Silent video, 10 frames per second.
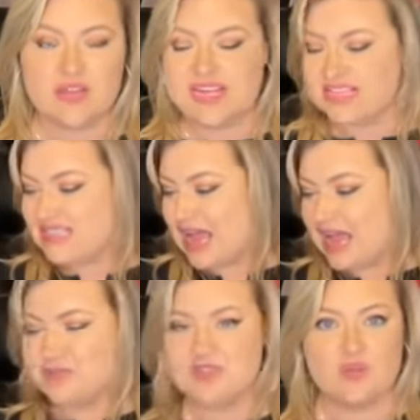It is an
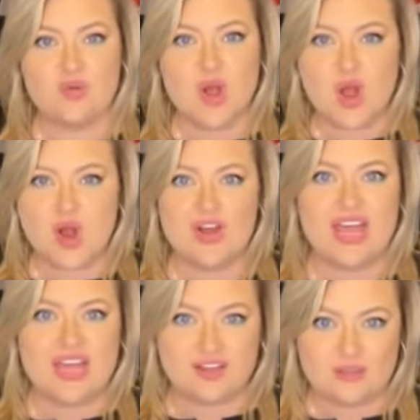absolute hard
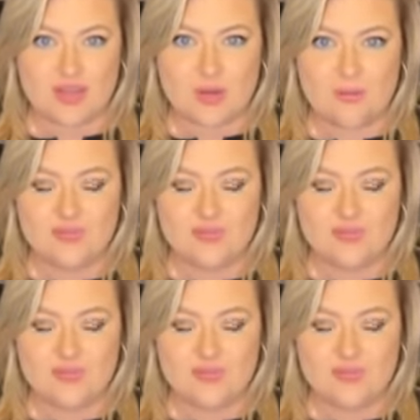hell no.